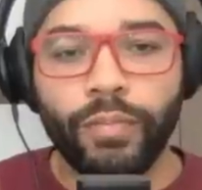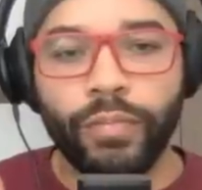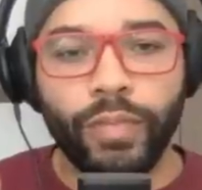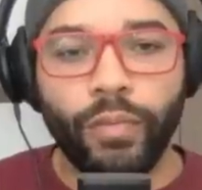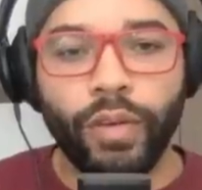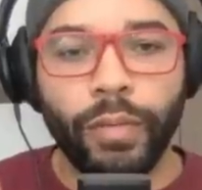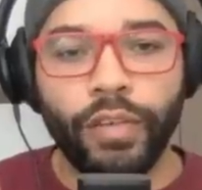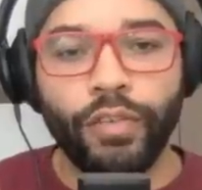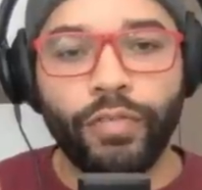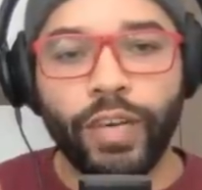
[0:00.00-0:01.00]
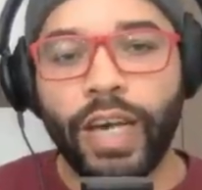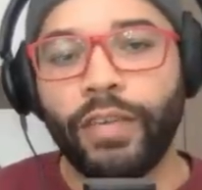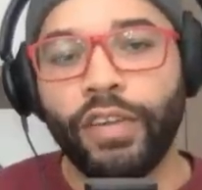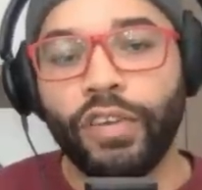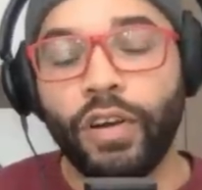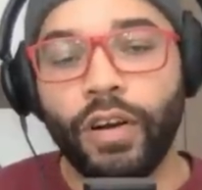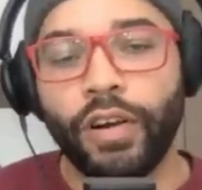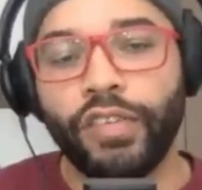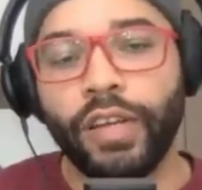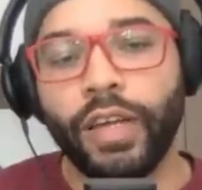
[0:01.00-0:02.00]
they wanted me to do five years of
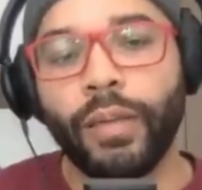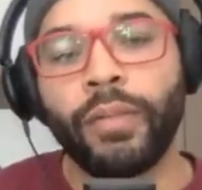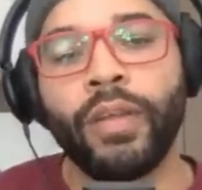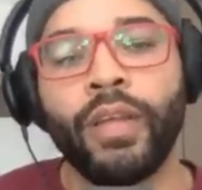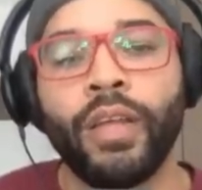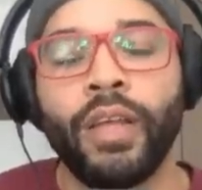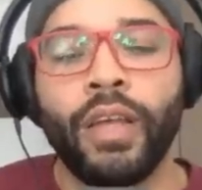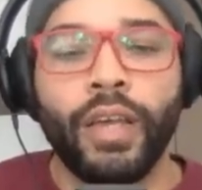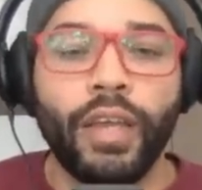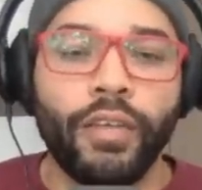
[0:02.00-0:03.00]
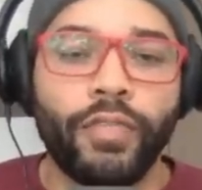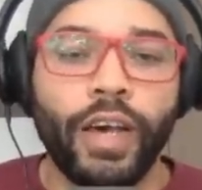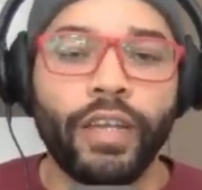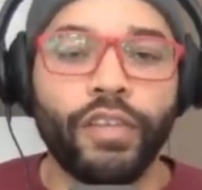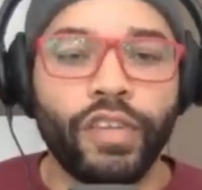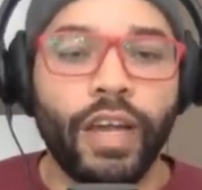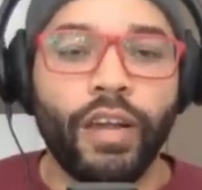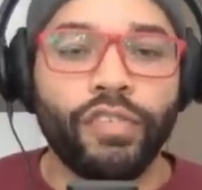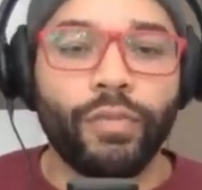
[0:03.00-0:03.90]
hard time and five years of house